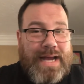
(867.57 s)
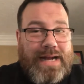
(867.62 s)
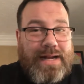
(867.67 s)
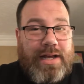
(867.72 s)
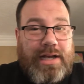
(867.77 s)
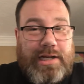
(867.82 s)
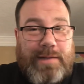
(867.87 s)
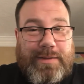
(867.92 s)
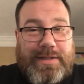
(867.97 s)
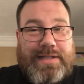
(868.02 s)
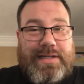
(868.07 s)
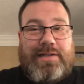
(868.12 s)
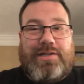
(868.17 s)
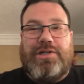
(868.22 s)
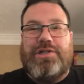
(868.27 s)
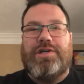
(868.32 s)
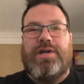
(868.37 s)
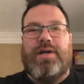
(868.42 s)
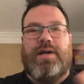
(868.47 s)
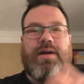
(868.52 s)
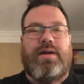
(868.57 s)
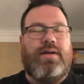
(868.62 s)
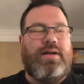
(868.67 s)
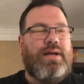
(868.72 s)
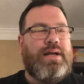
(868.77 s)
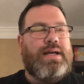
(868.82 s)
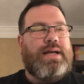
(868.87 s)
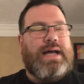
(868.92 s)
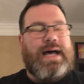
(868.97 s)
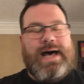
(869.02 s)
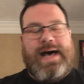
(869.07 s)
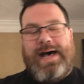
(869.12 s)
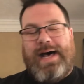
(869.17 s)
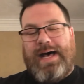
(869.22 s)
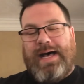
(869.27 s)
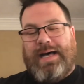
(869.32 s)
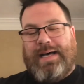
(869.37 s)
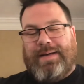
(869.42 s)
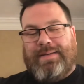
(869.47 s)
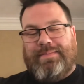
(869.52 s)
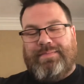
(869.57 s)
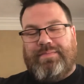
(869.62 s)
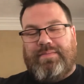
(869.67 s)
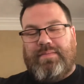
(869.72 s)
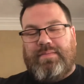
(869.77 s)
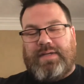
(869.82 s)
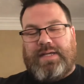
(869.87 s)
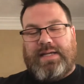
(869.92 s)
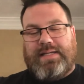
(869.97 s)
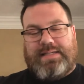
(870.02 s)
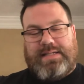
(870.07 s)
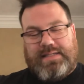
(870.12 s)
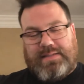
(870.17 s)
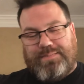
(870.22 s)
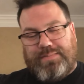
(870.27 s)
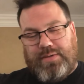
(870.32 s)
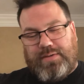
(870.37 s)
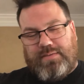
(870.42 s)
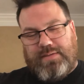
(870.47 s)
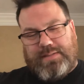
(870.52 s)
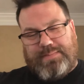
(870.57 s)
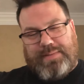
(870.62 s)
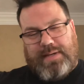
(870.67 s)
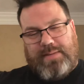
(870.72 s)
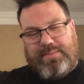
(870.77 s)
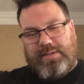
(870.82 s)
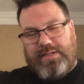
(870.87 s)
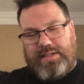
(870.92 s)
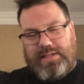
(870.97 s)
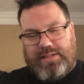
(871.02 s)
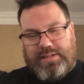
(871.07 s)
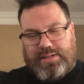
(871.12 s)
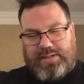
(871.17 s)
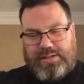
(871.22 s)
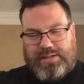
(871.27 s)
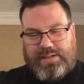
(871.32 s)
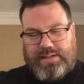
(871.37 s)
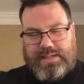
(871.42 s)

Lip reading: 100% sure, because this book was published,